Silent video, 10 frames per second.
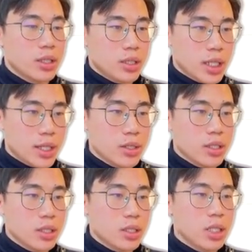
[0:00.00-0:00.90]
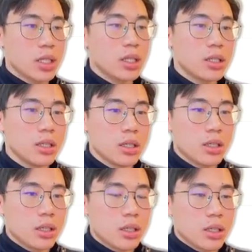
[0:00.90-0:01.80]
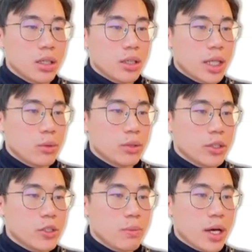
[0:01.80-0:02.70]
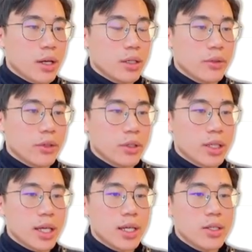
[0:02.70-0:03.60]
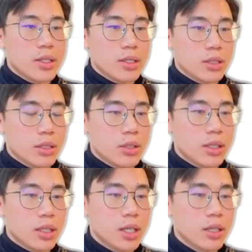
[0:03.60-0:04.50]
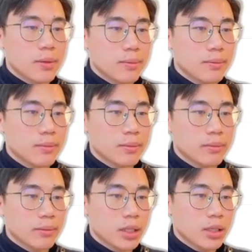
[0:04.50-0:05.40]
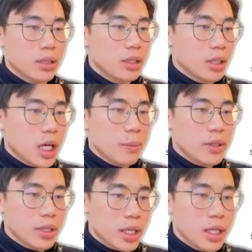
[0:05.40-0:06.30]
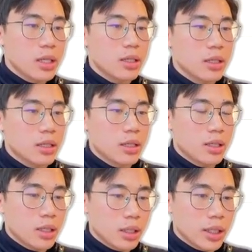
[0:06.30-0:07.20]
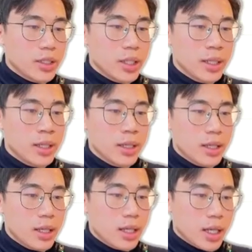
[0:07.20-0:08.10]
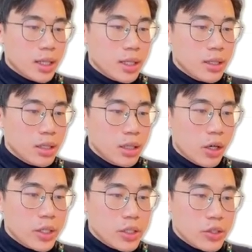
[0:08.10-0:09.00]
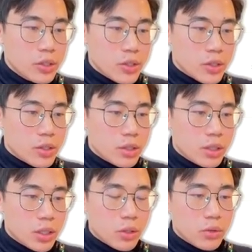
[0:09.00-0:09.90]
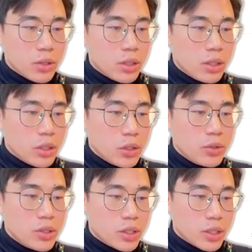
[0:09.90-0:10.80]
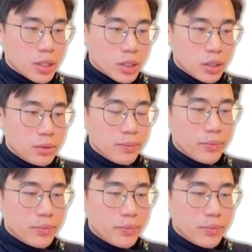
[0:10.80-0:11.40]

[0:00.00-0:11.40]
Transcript: test key that will expire in 30 days. Create the key, copy the key, click done, and then all you need to do is just use this curl.